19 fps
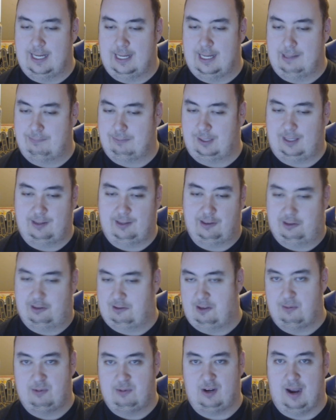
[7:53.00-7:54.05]
please
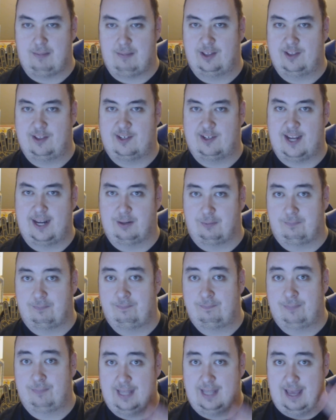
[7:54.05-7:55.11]
subscribe to this channel.
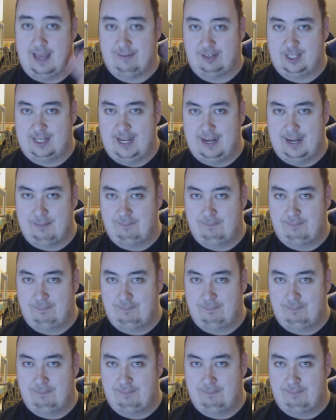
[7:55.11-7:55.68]
Have a good day.